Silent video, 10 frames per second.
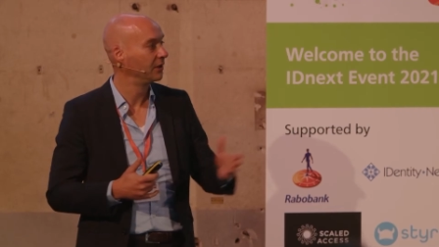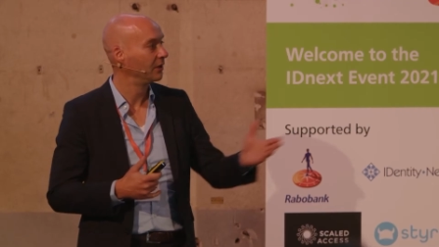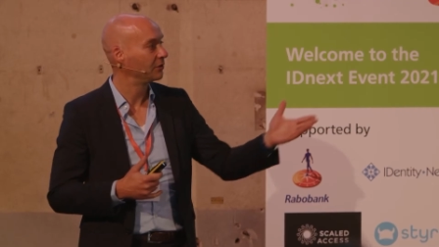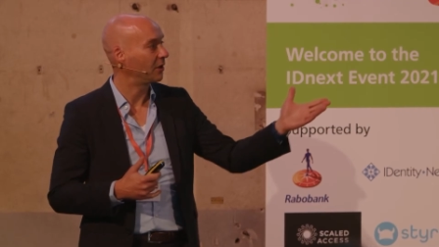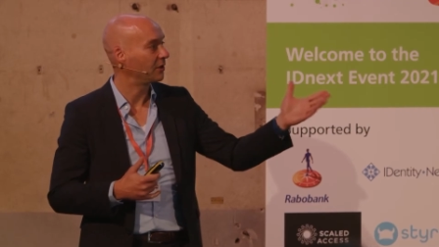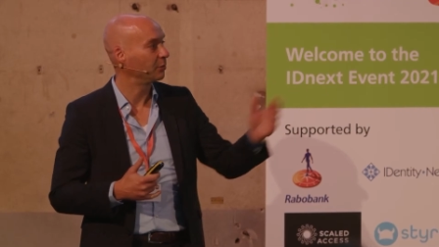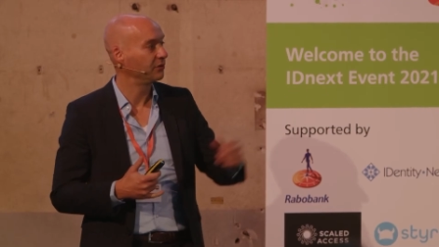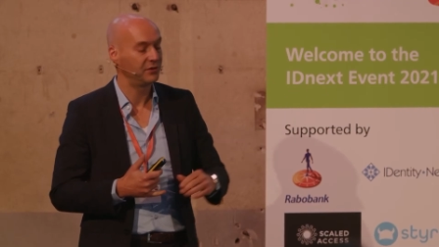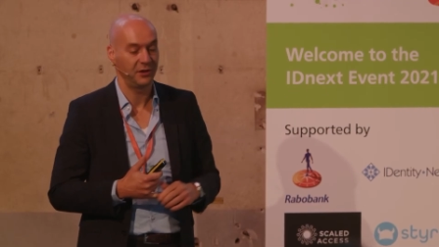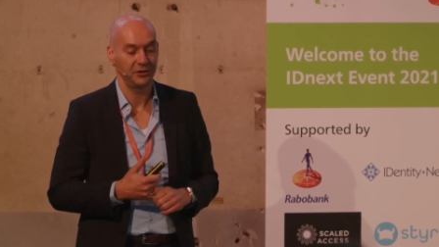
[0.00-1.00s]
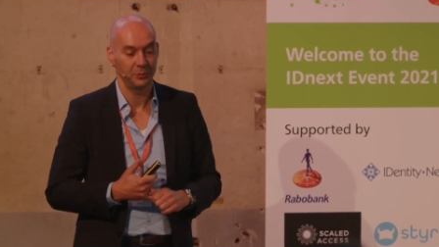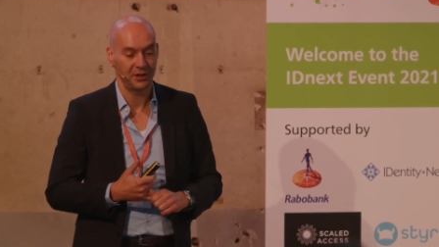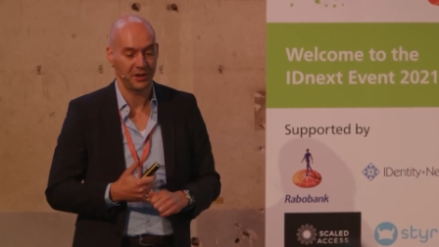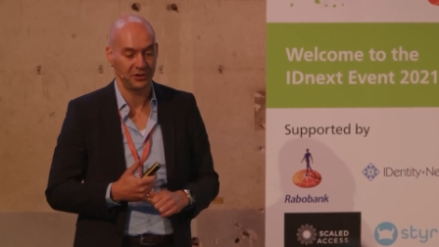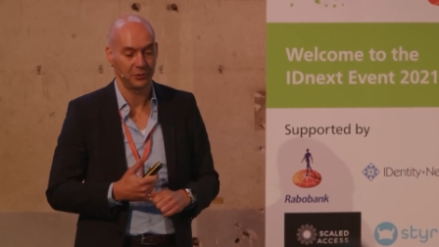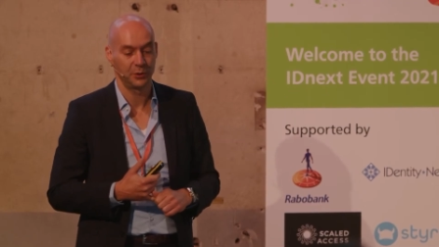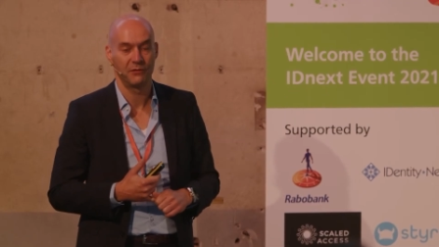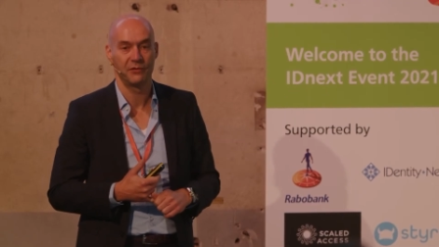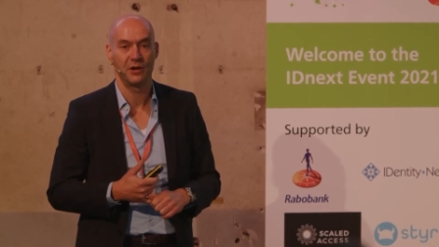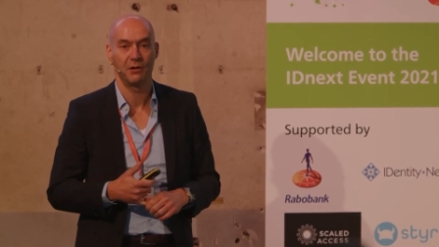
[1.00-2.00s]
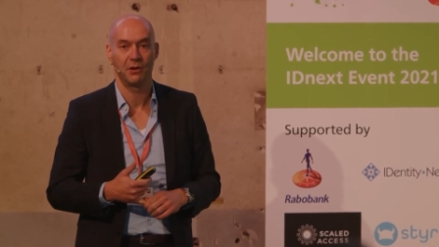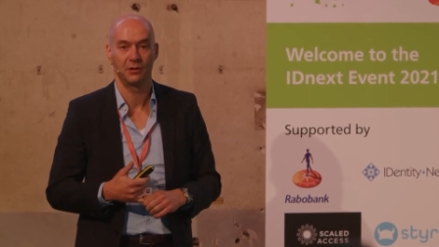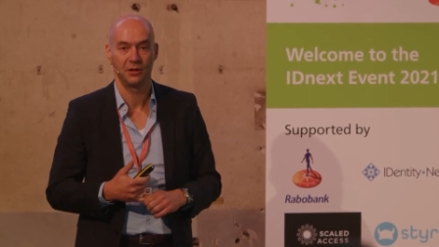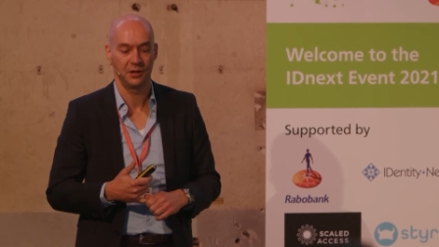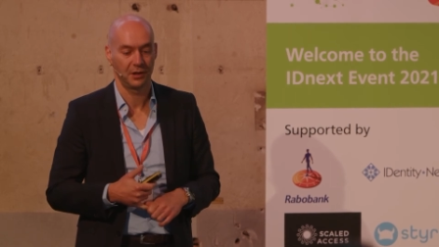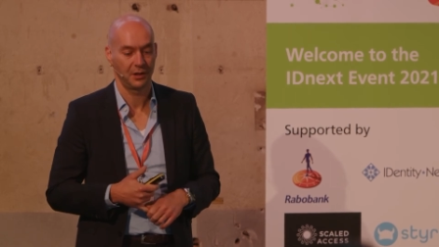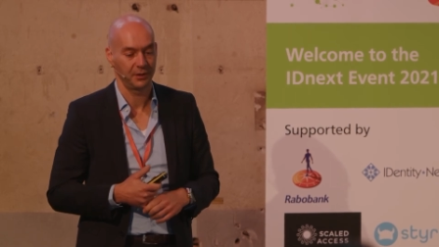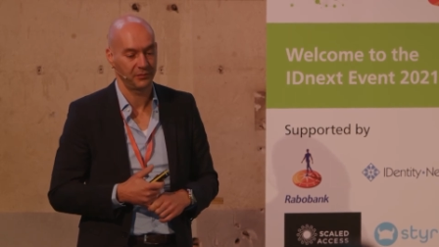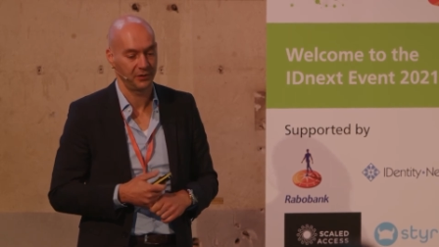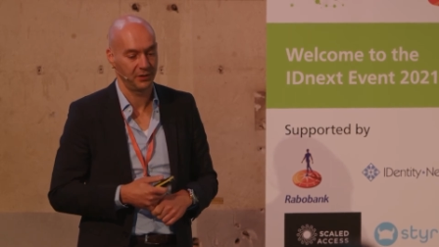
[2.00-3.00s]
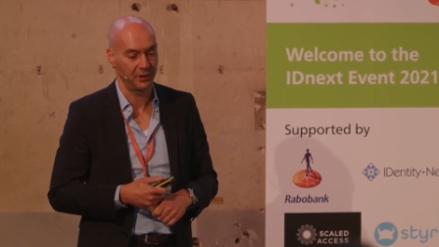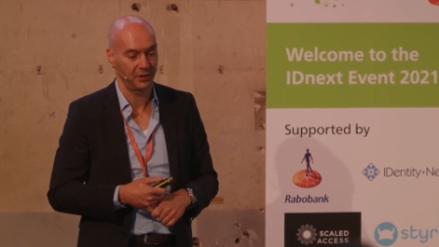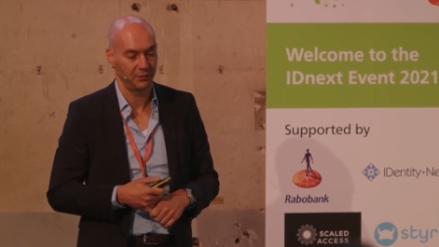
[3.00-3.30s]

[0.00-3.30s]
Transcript: saw the presentation by that gentleman over there on the